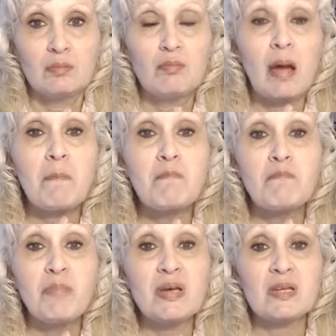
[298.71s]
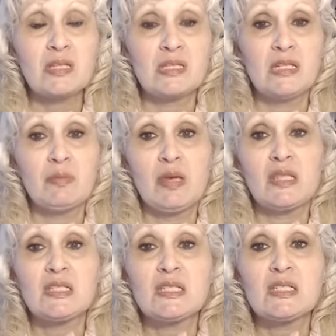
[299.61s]
my biggest enemy,
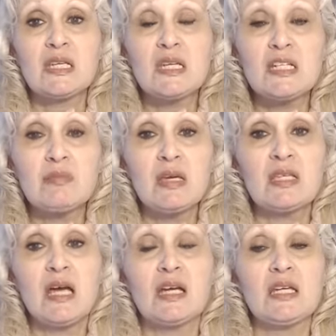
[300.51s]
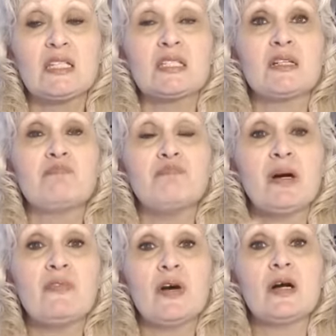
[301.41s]
this is the enemy that is
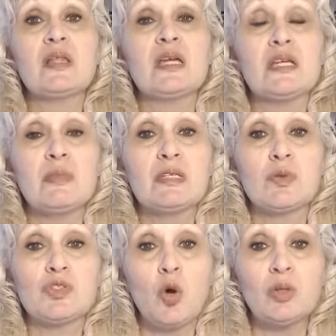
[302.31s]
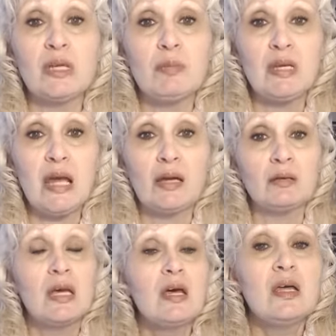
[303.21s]
above all enemies, was holding me down.